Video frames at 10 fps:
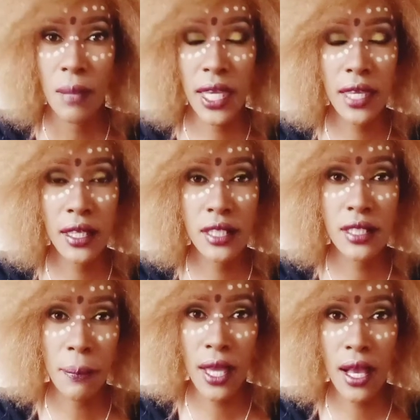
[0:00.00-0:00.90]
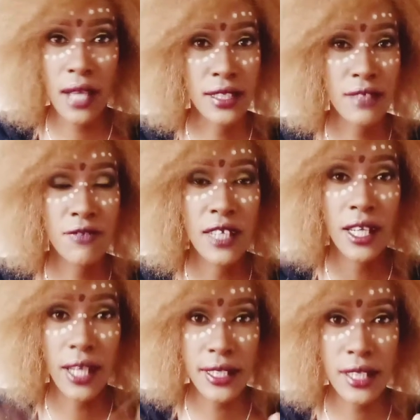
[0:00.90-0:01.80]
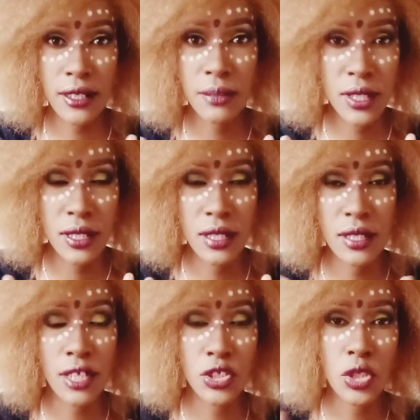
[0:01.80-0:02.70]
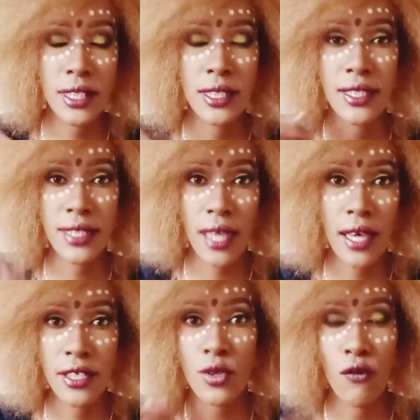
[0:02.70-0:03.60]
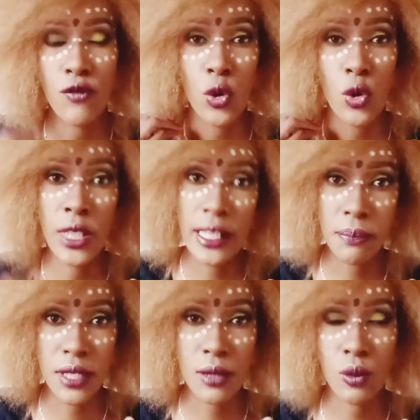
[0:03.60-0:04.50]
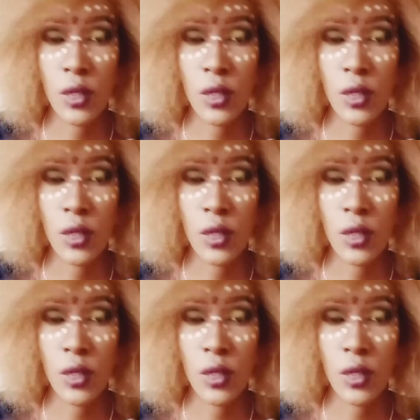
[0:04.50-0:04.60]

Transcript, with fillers: making it appear as if the lighter lipstick is actually the size of your lips,